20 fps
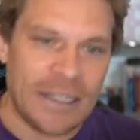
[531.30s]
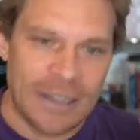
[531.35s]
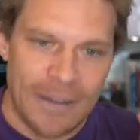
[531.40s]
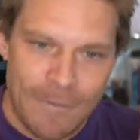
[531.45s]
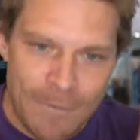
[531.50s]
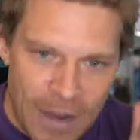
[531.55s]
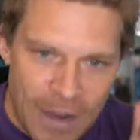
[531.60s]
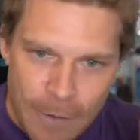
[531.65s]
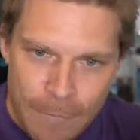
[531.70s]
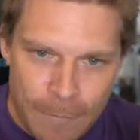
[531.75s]
the
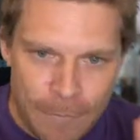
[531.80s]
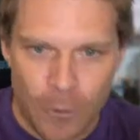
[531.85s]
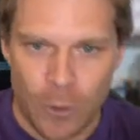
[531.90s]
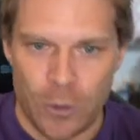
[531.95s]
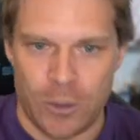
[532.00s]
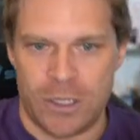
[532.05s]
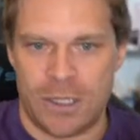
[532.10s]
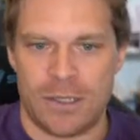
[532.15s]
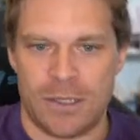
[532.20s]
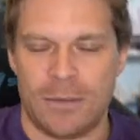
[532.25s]
very
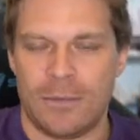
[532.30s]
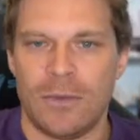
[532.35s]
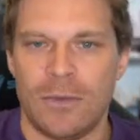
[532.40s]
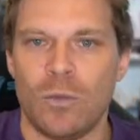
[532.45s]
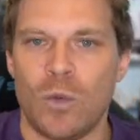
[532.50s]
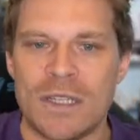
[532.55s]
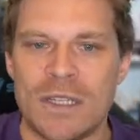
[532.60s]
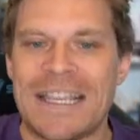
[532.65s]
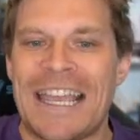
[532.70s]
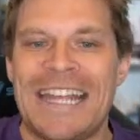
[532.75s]
first
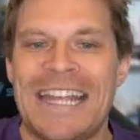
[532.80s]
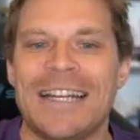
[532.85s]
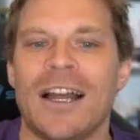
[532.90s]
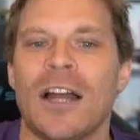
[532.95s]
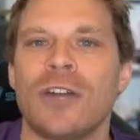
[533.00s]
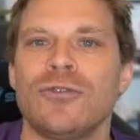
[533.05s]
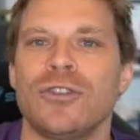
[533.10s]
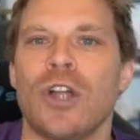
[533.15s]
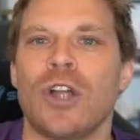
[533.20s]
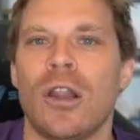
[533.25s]
was
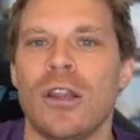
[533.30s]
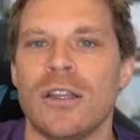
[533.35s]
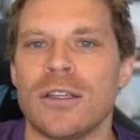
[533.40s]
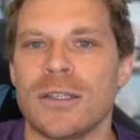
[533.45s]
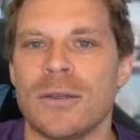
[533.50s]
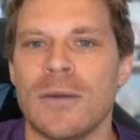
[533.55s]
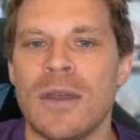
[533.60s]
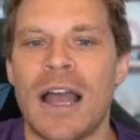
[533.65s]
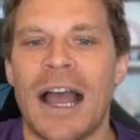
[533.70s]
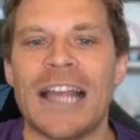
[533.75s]

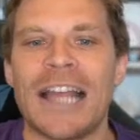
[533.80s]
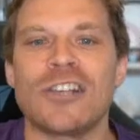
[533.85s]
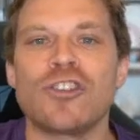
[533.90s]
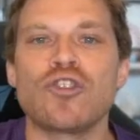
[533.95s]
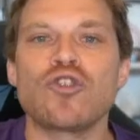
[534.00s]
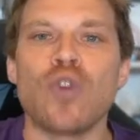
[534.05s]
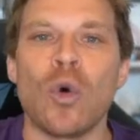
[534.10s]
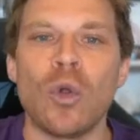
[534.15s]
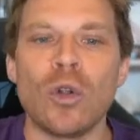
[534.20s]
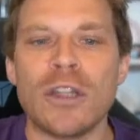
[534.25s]
$800. I
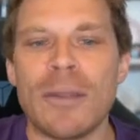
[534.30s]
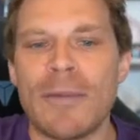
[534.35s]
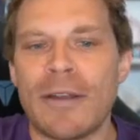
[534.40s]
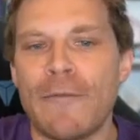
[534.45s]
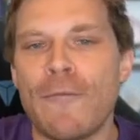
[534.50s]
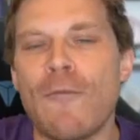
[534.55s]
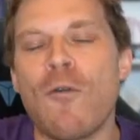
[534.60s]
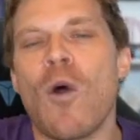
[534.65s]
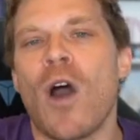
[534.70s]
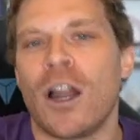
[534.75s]
sold them at
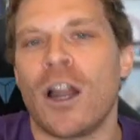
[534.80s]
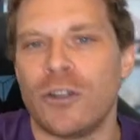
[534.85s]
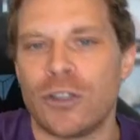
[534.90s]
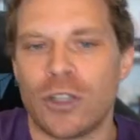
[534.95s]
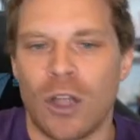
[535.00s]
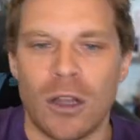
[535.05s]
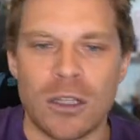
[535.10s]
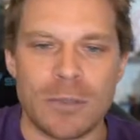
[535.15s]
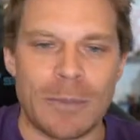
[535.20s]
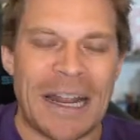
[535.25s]

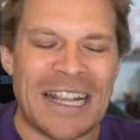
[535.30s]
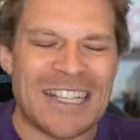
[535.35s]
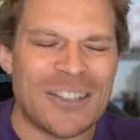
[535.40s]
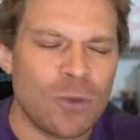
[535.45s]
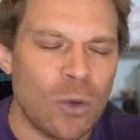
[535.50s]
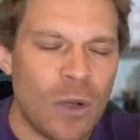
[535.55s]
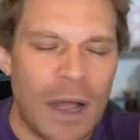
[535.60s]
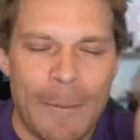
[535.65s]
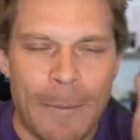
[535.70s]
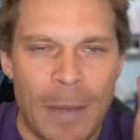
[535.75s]
$400, but
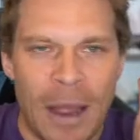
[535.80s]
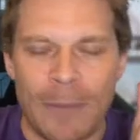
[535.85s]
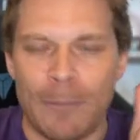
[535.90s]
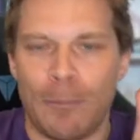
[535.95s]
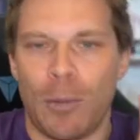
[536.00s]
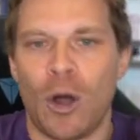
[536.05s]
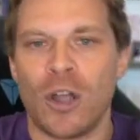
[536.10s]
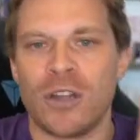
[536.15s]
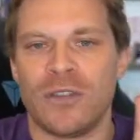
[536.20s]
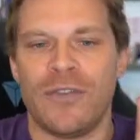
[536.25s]
I
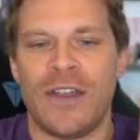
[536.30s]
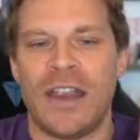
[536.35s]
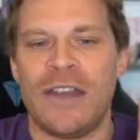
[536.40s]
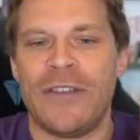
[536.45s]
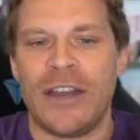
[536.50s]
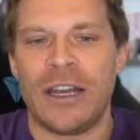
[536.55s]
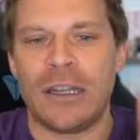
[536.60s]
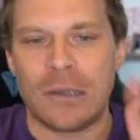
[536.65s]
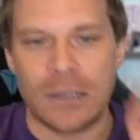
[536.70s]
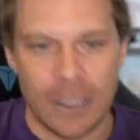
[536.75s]
bought very,
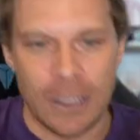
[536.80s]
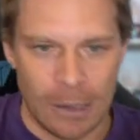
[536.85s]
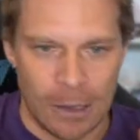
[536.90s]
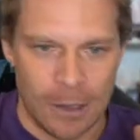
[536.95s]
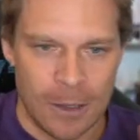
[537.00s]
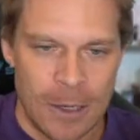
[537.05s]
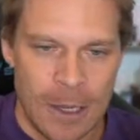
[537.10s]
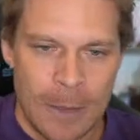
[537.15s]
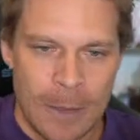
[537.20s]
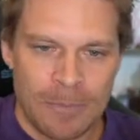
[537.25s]
very
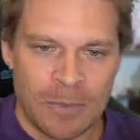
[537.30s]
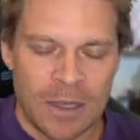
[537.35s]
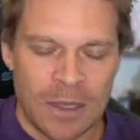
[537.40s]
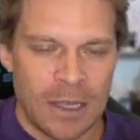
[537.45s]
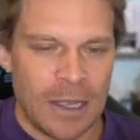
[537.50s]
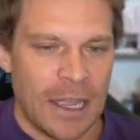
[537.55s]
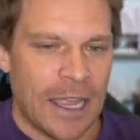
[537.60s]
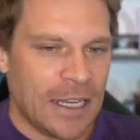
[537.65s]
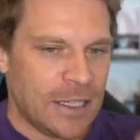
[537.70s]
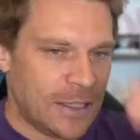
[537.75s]
little.
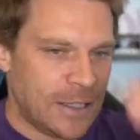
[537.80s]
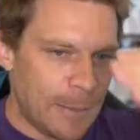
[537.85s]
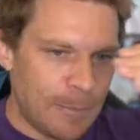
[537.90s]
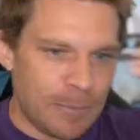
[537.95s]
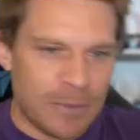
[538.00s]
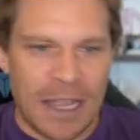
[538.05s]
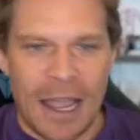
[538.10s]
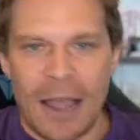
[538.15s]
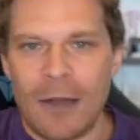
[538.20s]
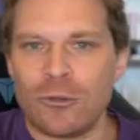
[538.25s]
It
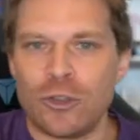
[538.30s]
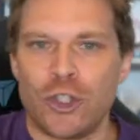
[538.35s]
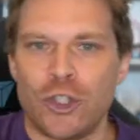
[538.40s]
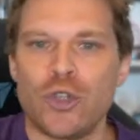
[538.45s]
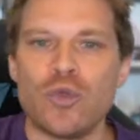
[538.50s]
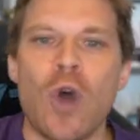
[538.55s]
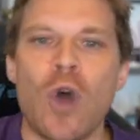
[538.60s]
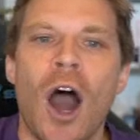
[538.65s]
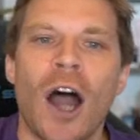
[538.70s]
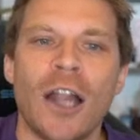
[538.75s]
dipped down to
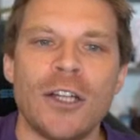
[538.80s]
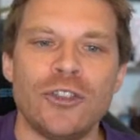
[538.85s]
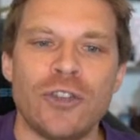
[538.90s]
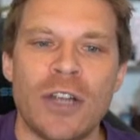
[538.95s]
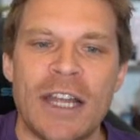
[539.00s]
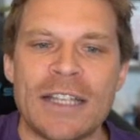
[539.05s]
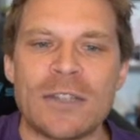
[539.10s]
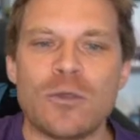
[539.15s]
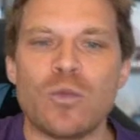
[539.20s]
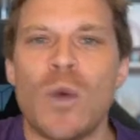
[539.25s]

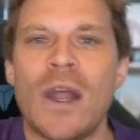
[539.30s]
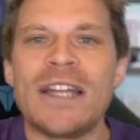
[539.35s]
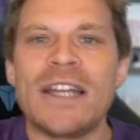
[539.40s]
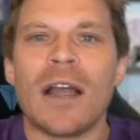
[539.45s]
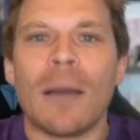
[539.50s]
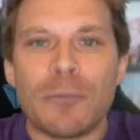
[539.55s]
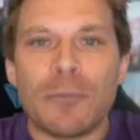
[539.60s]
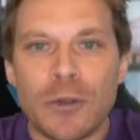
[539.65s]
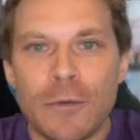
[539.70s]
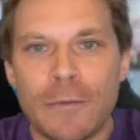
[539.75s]
200, went
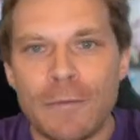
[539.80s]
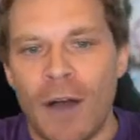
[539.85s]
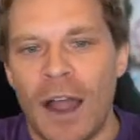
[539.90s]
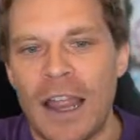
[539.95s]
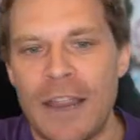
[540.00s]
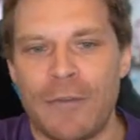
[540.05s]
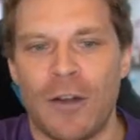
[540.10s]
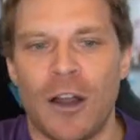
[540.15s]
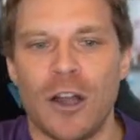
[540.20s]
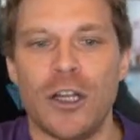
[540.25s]
up to
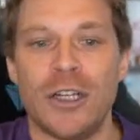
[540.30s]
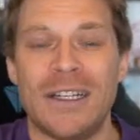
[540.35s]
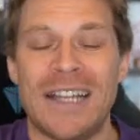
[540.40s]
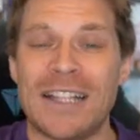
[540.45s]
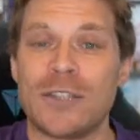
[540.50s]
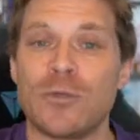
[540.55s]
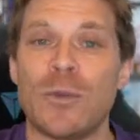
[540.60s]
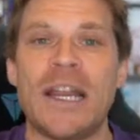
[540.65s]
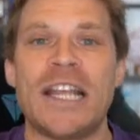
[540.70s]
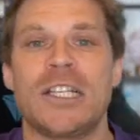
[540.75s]
500.
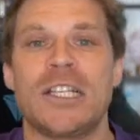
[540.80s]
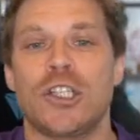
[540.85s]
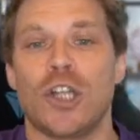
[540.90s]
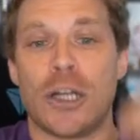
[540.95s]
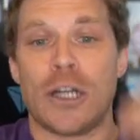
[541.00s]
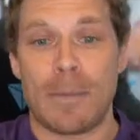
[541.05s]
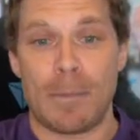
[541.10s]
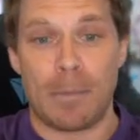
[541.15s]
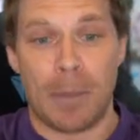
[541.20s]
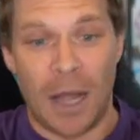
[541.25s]
That's when I
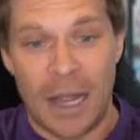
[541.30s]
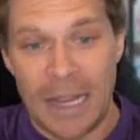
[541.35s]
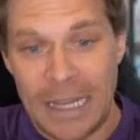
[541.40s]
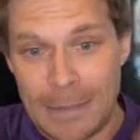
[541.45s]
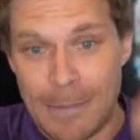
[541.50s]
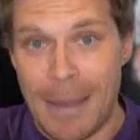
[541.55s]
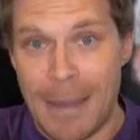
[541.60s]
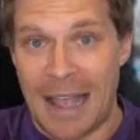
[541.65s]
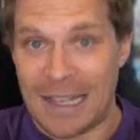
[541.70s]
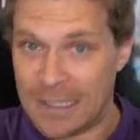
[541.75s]
started
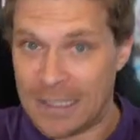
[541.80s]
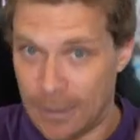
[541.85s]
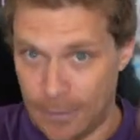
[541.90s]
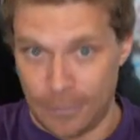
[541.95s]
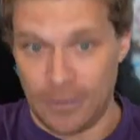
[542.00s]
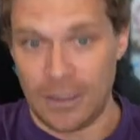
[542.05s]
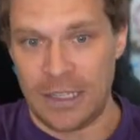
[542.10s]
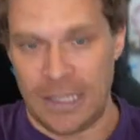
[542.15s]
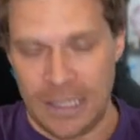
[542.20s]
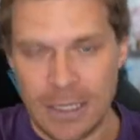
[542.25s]
buying
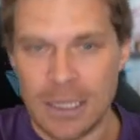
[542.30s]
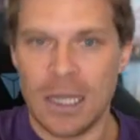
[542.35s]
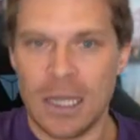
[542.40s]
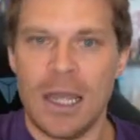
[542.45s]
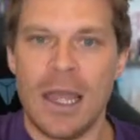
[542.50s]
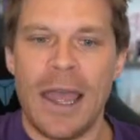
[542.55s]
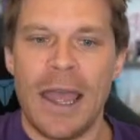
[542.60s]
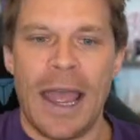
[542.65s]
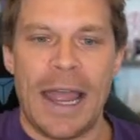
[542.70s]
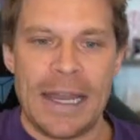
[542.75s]
massively.
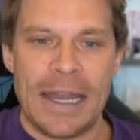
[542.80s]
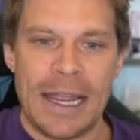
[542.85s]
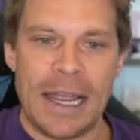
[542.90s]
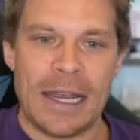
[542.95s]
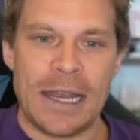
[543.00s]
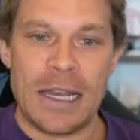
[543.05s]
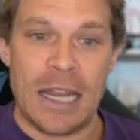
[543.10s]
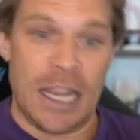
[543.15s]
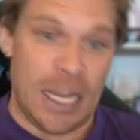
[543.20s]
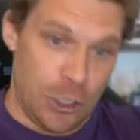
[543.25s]
And
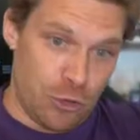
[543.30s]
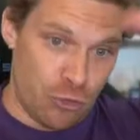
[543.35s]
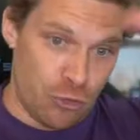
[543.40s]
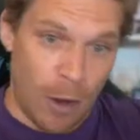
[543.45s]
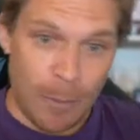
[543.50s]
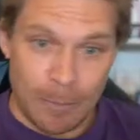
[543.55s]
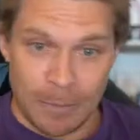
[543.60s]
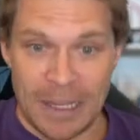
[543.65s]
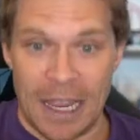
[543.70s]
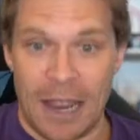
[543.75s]
then it
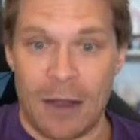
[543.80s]
dropped